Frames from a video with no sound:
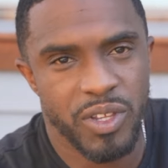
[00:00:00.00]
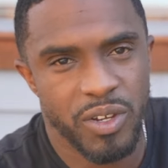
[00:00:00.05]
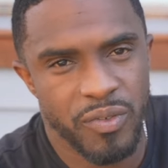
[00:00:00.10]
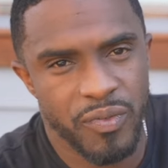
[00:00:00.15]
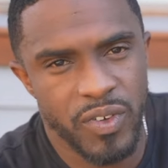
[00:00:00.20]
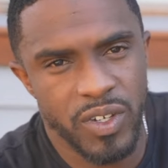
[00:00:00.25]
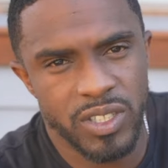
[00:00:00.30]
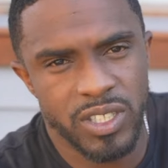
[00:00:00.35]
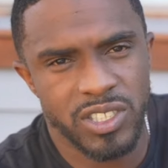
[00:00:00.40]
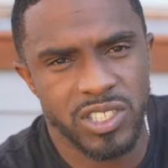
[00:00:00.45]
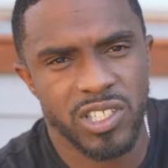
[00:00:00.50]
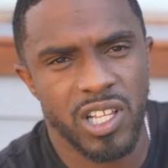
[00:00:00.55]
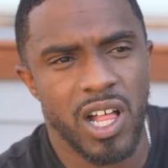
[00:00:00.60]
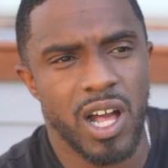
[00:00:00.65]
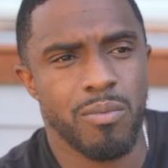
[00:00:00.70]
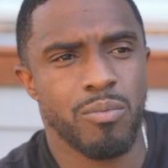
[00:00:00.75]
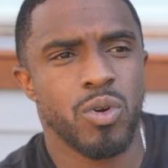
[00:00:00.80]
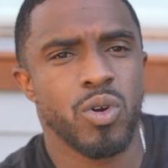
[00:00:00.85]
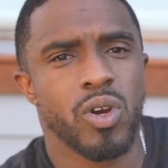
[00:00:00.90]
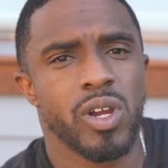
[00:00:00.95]
their feelings a
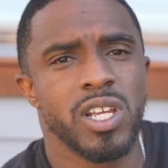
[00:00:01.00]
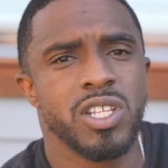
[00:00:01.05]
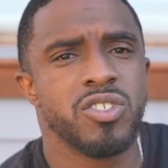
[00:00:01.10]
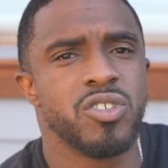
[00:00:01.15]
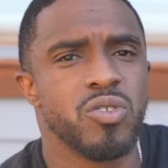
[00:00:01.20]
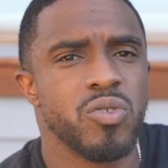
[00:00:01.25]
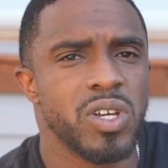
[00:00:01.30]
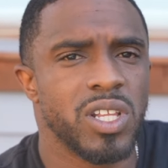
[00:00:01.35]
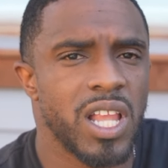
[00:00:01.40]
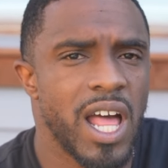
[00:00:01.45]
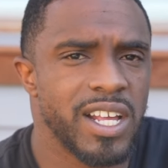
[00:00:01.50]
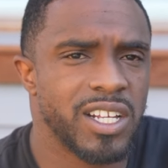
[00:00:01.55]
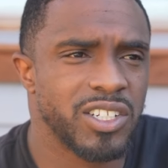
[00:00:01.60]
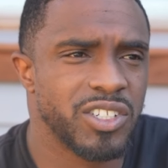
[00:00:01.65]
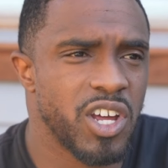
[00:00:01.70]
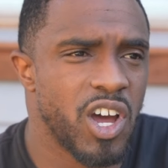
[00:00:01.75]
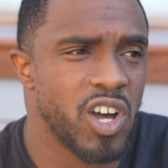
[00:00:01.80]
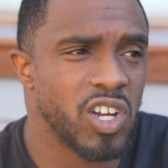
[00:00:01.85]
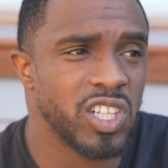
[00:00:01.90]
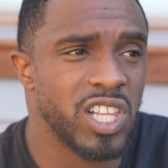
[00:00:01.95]
lot more into it. Like a
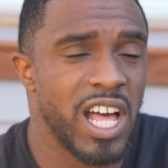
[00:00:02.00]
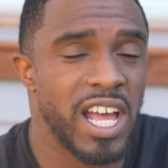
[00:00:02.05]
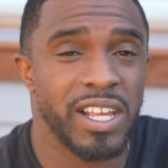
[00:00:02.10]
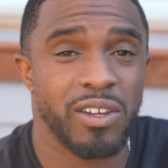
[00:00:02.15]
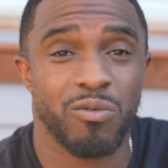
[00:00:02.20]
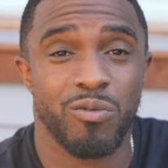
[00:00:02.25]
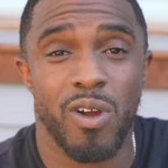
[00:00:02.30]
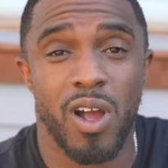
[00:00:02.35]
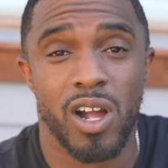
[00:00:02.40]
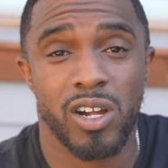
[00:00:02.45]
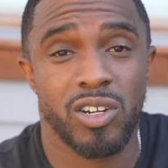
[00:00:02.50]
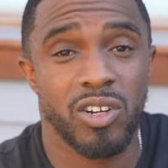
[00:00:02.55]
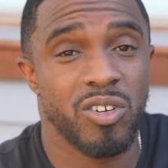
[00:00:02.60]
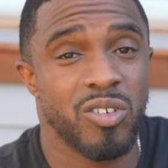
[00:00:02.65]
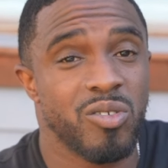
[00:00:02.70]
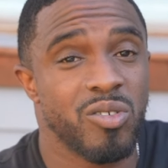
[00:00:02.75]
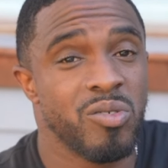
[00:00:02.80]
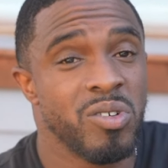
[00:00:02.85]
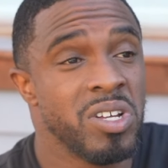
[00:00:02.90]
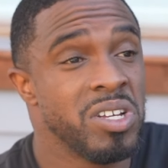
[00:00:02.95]
dog like
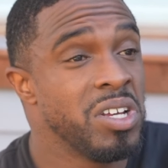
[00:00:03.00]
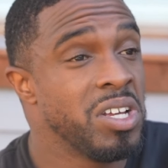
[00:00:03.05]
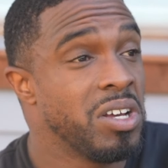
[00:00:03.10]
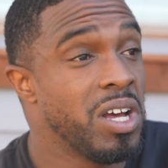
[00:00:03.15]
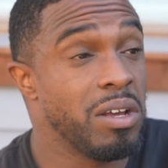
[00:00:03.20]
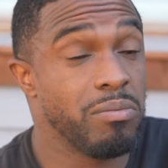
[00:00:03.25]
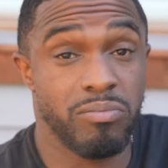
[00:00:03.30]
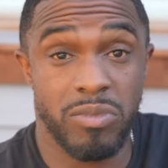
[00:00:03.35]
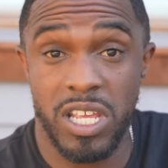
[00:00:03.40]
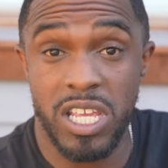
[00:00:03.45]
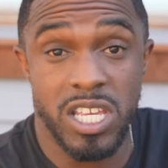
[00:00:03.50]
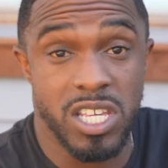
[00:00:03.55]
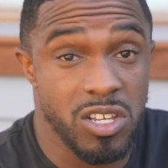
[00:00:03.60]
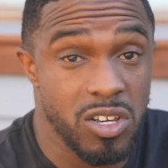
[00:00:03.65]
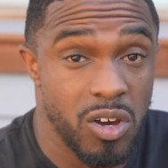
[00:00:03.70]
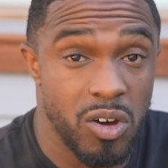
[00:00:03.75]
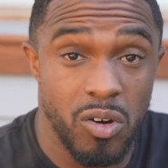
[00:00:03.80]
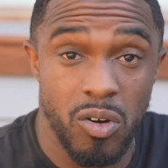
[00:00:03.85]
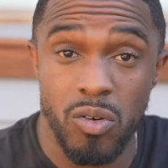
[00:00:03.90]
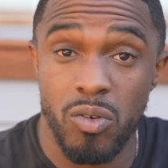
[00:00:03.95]
Rocco,
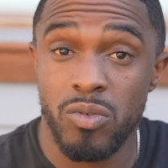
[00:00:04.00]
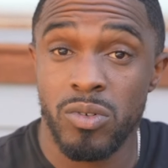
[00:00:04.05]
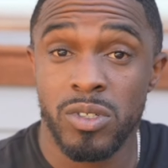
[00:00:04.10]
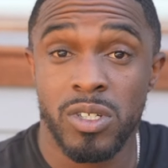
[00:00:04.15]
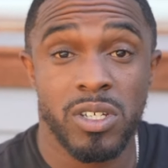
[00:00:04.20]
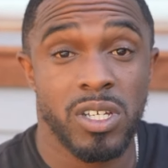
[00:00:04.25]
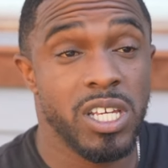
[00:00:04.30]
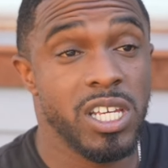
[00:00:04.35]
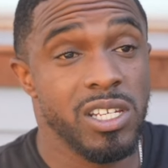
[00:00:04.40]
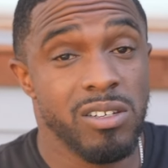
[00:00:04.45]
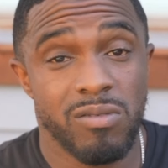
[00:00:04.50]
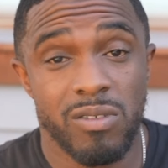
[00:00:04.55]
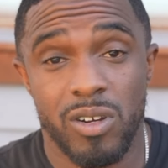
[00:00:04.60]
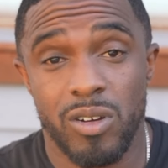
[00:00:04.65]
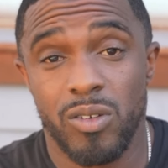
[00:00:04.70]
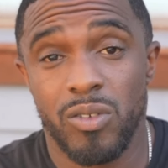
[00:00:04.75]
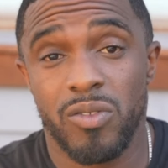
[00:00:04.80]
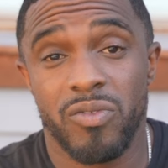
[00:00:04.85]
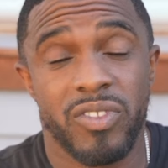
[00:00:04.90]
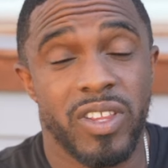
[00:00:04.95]
Ego,
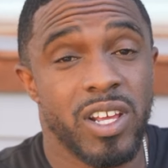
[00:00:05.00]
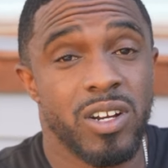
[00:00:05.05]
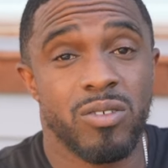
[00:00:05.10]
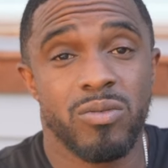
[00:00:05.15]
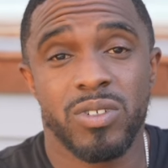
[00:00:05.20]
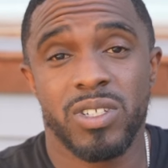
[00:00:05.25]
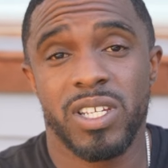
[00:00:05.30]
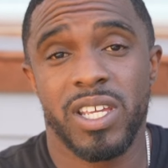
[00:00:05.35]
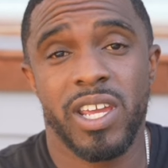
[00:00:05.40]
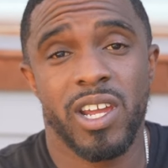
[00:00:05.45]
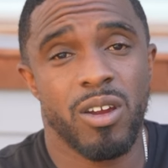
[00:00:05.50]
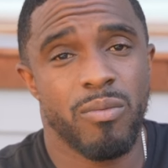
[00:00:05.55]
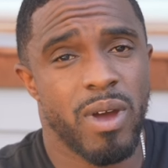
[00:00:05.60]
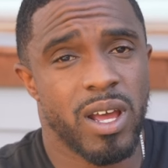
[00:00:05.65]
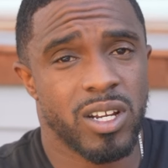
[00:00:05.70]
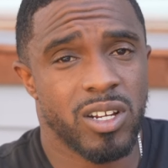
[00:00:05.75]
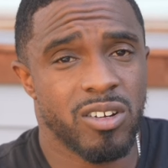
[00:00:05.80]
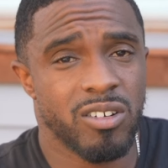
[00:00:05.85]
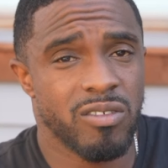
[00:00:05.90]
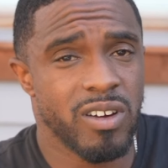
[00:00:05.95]
Hero, they don't really care
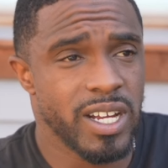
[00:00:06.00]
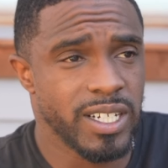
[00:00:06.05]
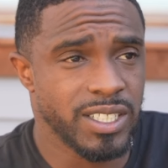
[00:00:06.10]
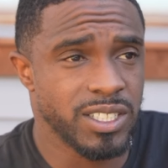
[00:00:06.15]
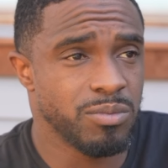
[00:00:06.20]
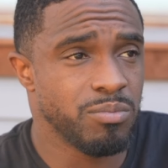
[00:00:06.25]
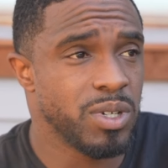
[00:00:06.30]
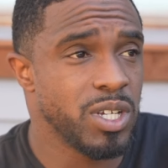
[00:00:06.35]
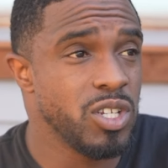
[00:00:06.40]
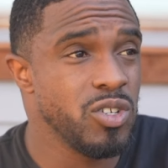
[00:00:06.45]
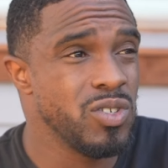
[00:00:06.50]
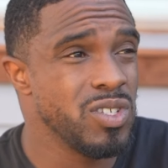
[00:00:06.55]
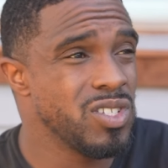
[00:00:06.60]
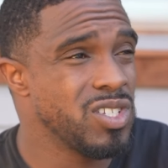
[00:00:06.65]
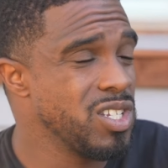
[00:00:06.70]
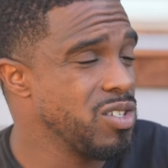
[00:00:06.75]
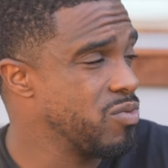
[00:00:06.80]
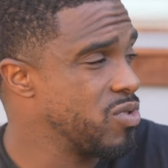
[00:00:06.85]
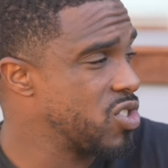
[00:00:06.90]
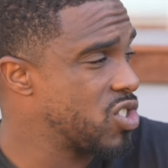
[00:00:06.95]
about a correction, but you can
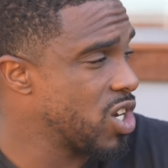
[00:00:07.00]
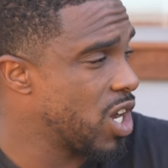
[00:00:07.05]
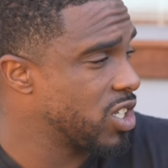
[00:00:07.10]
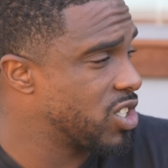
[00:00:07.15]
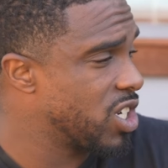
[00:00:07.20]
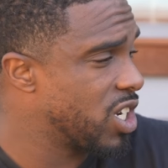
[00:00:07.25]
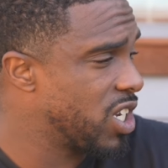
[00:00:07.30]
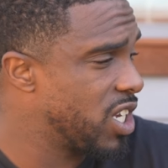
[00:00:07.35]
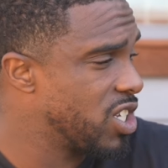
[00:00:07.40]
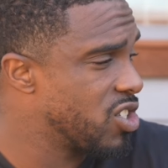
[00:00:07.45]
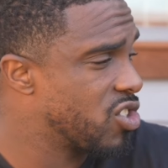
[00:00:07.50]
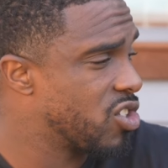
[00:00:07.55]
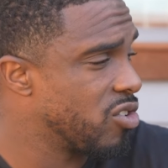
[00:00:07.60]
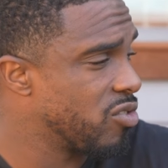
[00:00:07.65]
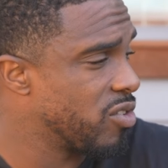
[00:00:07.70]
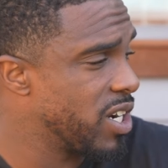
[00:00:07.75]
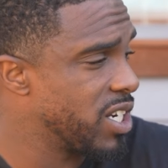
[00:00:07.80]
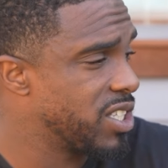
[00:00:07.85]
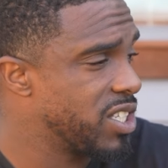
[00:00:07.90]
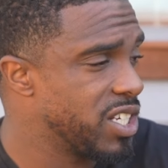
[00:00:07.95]
see when Cha-Cha gets
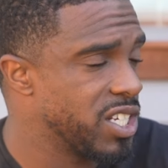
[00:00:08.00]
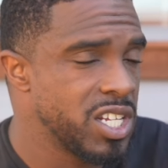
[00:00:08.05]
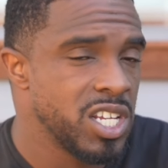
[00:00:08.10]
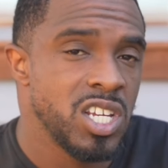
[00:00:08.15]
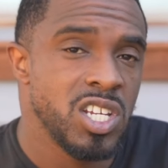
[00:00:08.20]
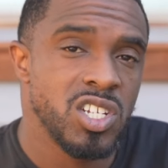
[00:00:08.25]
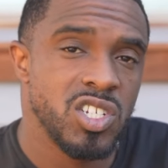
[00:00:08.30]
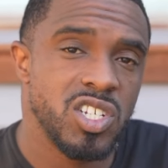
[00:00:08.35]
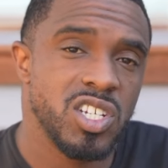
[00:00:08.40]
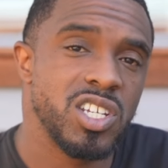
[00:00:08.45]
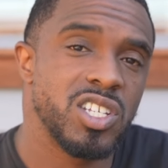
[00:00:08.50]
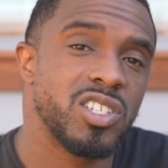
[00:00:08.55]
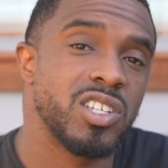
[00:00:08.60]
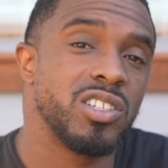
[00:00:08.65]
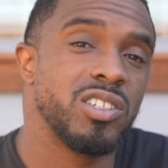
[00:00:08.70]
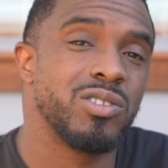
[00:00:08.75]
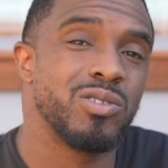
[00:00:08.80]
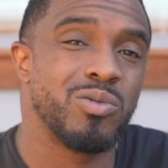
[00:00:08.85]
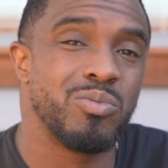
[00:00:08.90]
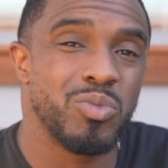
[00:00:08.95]
corrected, she gets a
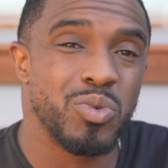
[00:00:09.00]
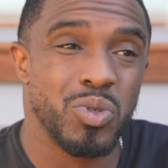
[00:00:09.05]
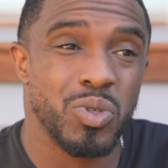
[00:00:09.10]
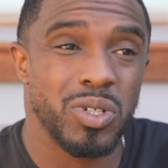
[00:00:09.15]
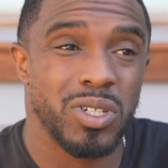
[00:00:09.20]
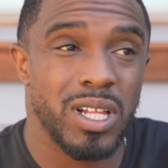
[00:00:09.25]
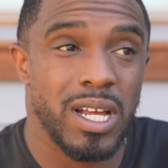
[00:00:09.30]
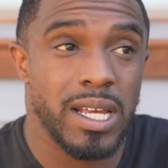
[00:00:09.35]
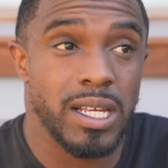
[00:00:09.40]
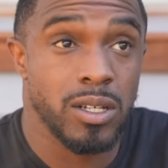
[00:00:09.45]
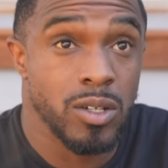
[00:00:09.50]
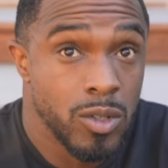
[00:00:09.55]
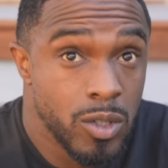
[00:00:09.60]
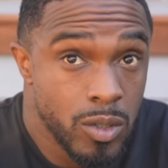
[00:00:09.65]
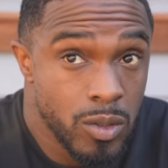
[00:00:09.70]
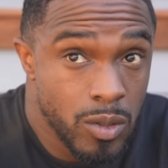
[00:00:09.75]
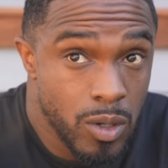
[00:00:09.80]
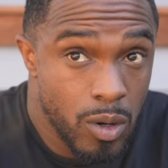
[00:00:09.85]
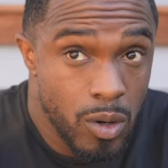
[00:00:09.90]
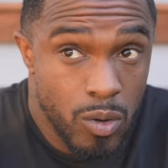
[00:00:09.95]
little more like,
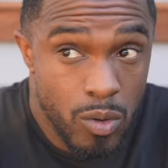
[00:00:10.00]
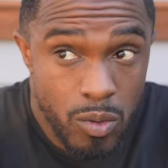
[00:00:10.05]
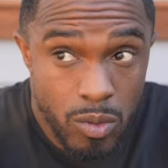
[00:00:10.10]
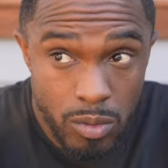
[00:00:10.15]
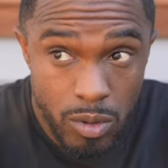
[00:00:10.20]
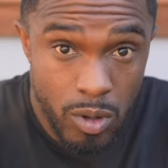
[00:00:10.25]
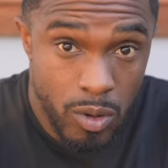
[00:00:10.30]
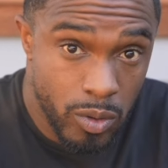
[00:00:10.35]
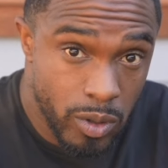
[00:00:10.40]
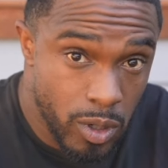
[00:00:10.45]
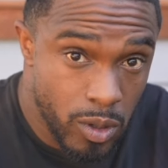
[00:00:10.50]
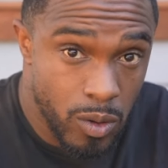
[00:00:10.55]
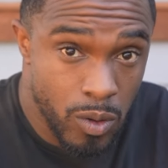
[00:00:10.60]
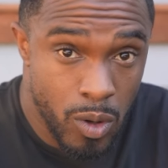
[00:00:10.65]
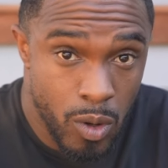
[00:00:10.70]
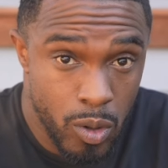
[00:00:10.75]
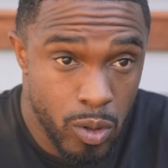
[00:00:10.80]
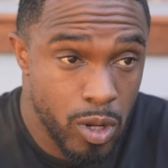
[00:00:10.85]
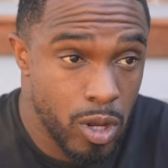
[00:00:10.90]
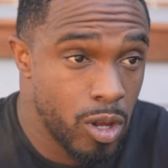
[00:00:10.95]
oh,
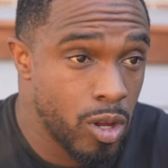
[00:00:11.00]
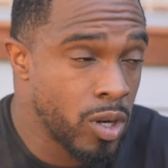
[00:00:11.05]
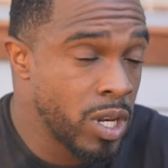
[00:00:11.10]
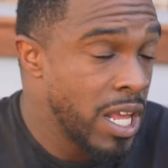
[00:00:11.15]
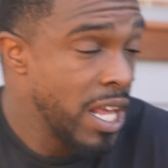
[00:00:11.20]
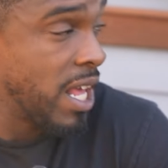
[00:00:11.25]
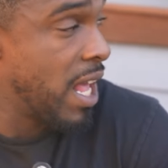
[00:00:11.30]
hold on.